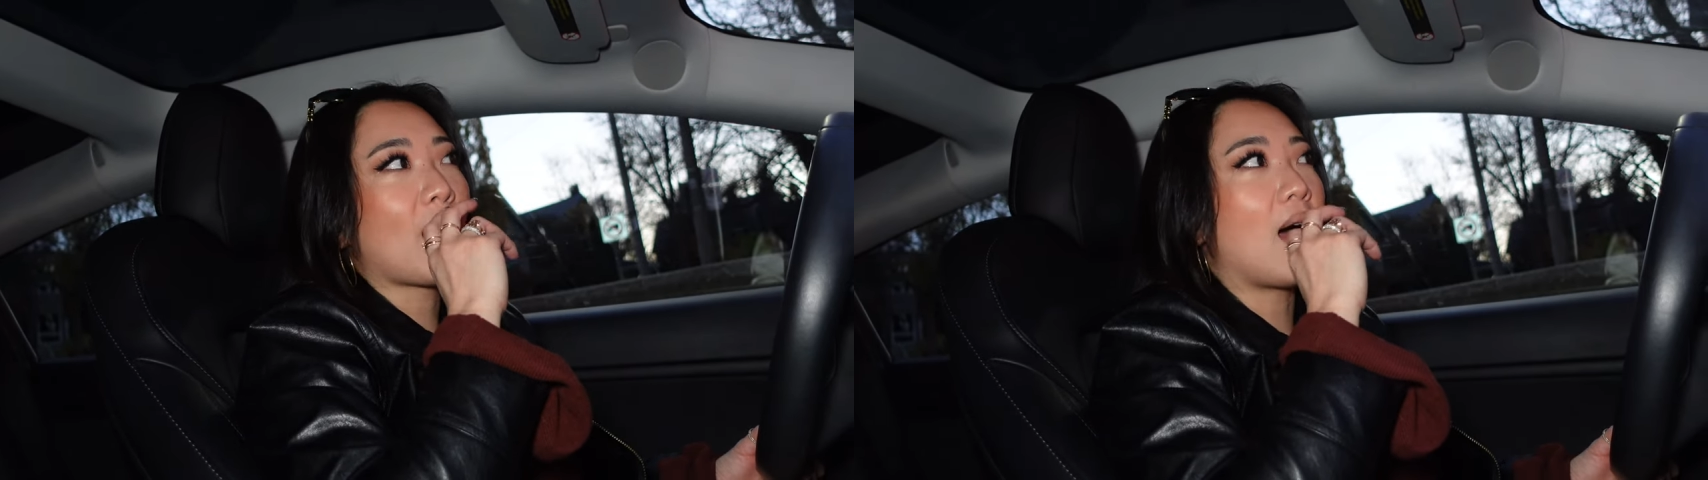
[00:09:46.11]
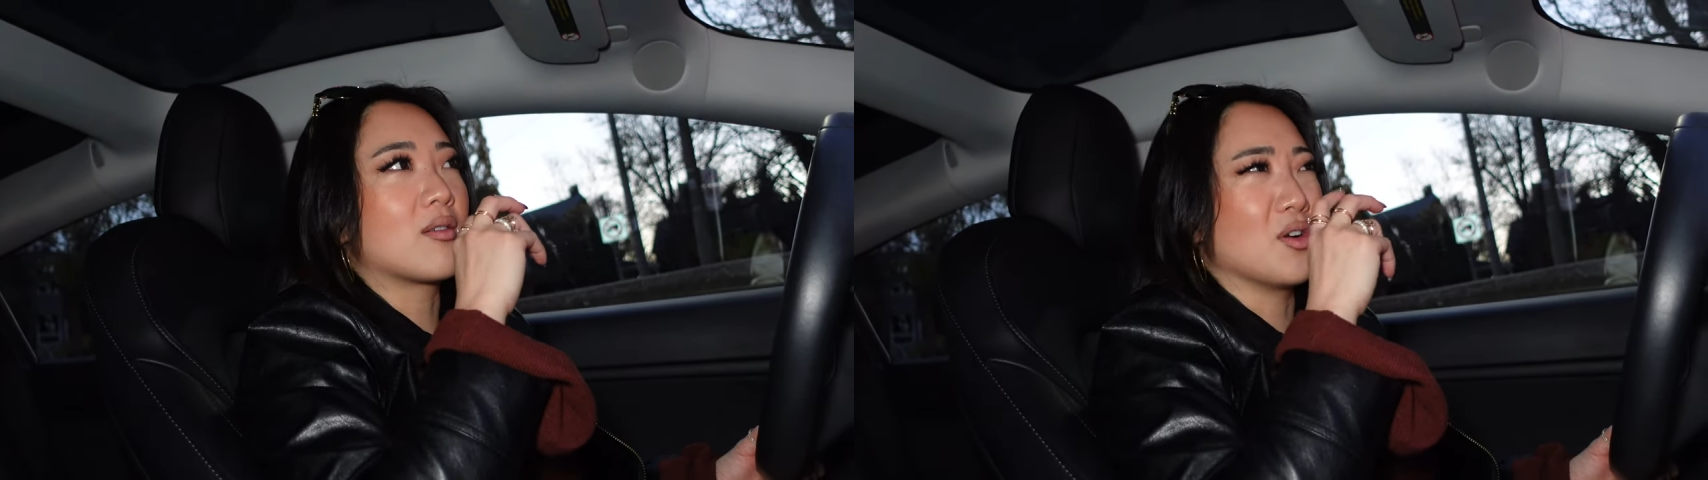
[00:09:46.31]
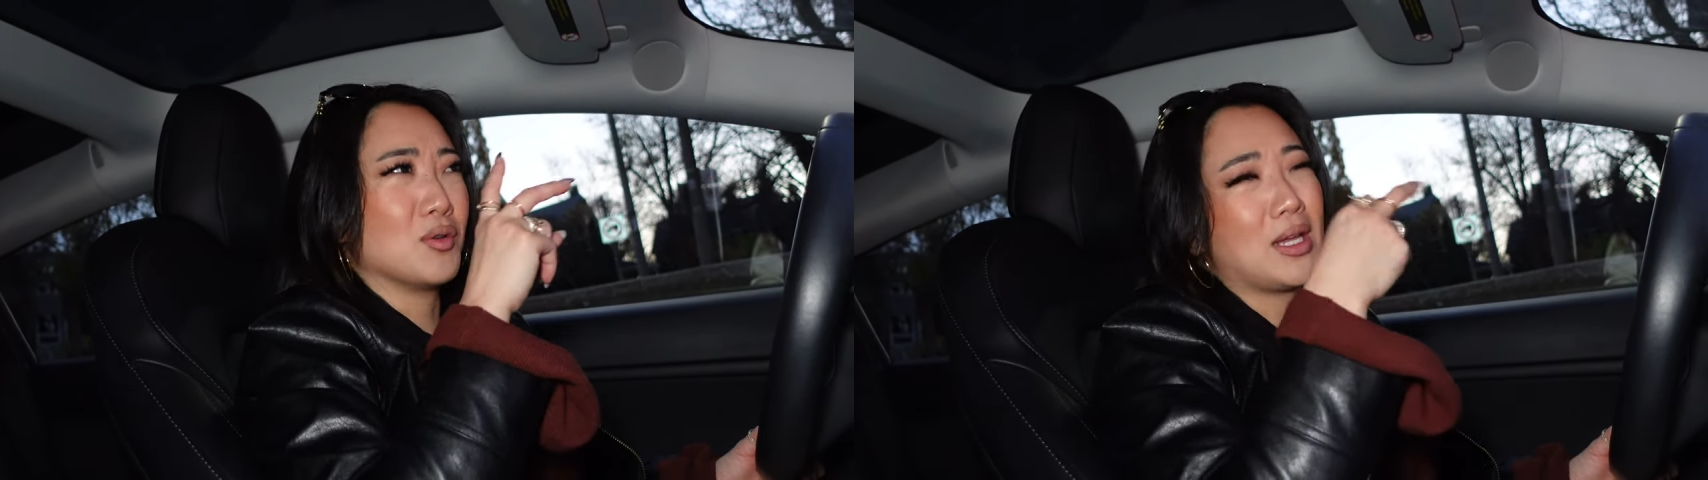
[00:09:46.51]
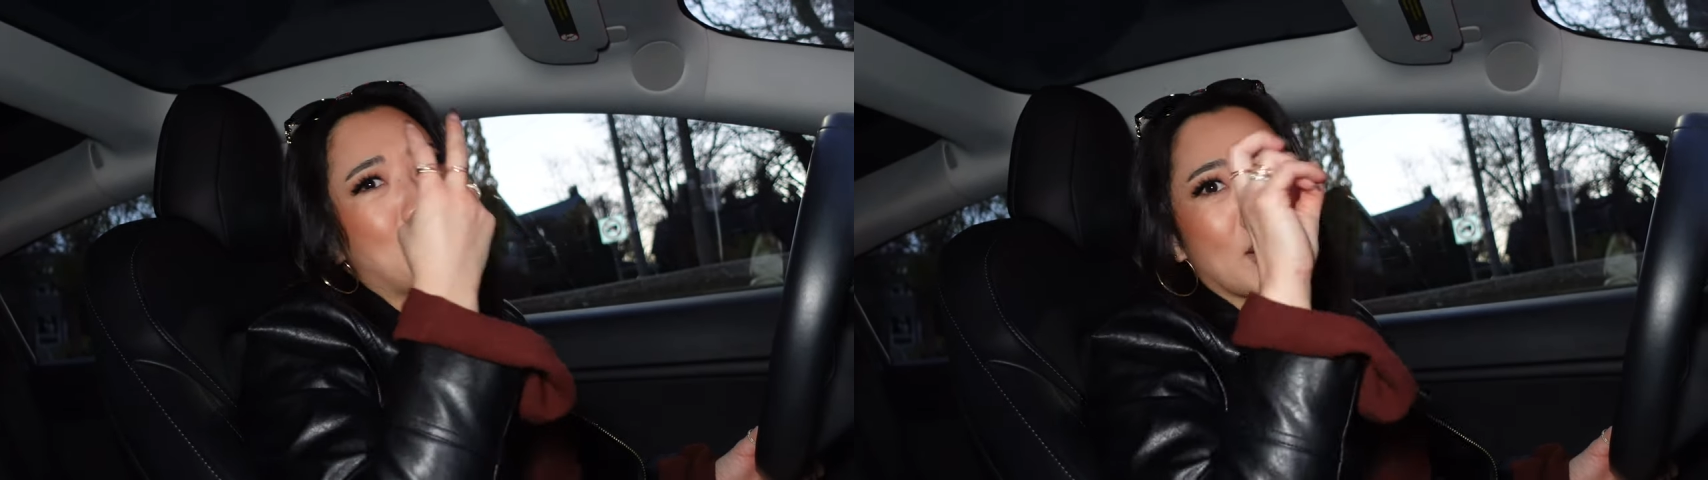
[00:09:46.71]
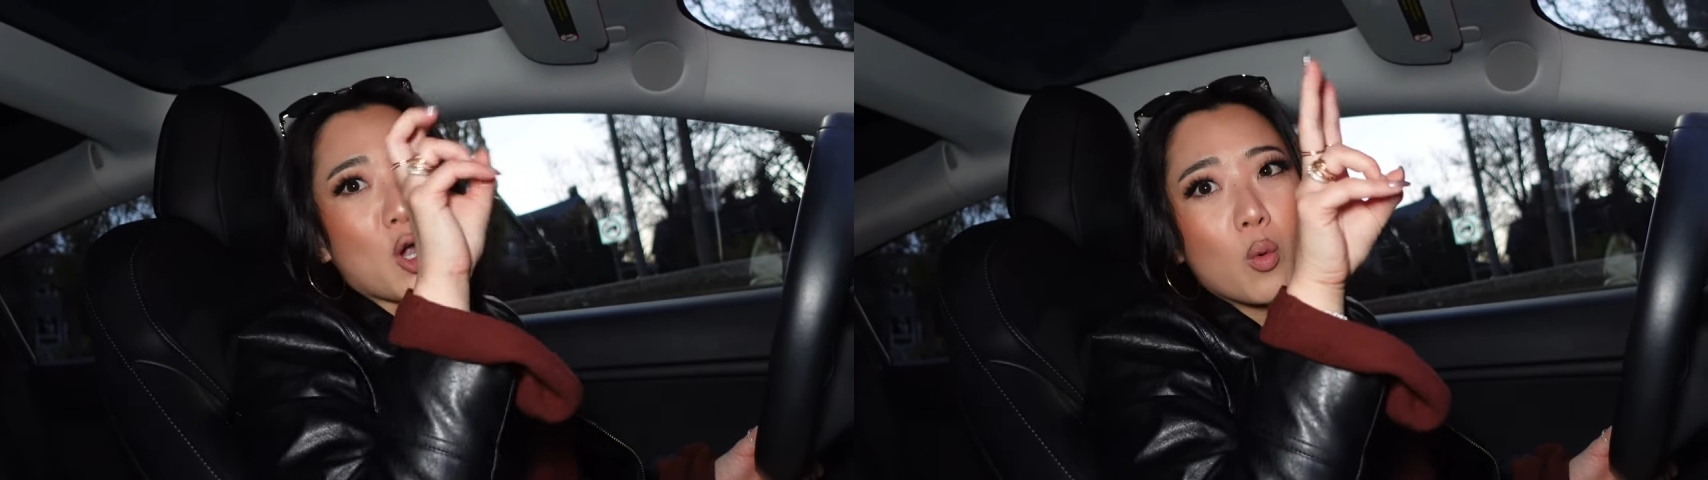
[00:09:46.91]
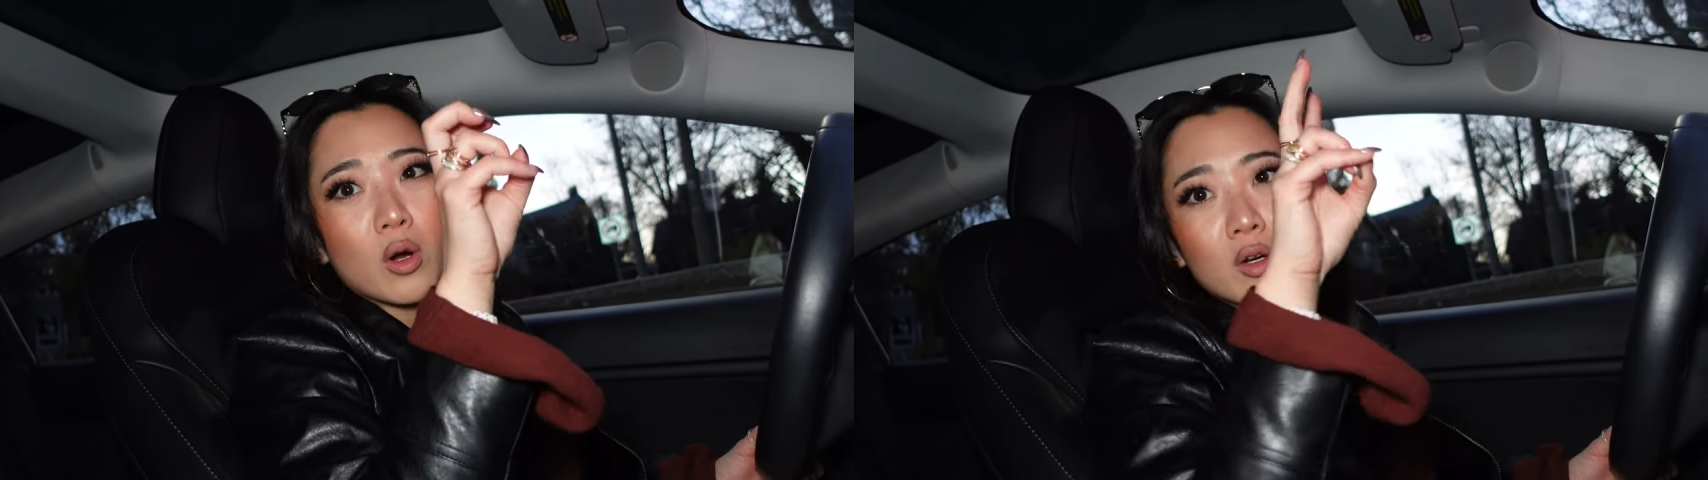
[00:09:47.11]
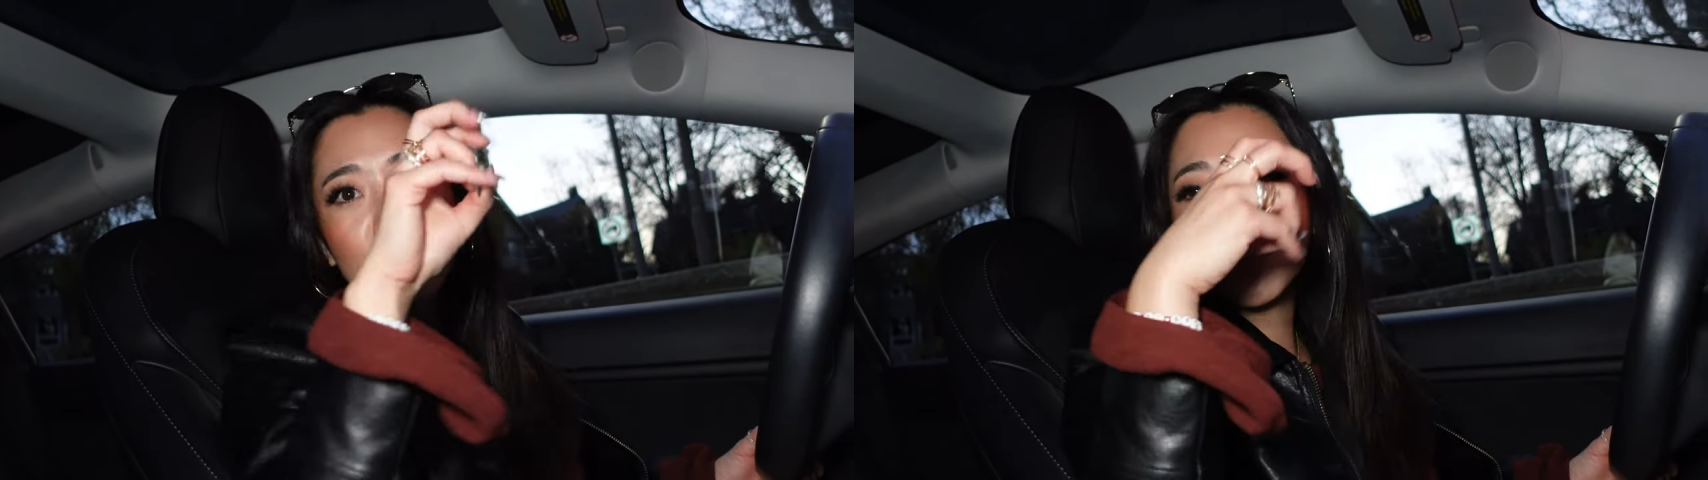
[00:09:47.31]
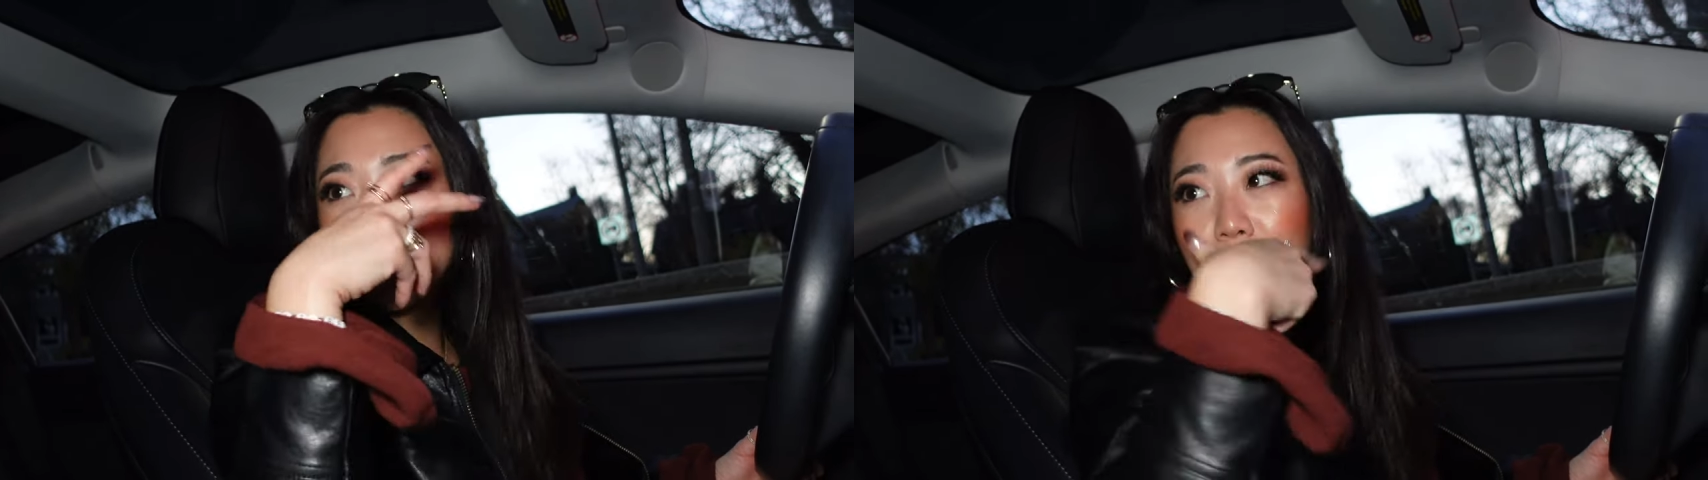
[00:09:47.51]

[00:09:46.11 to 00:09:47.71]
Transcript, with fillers: I don't know, like my coworkers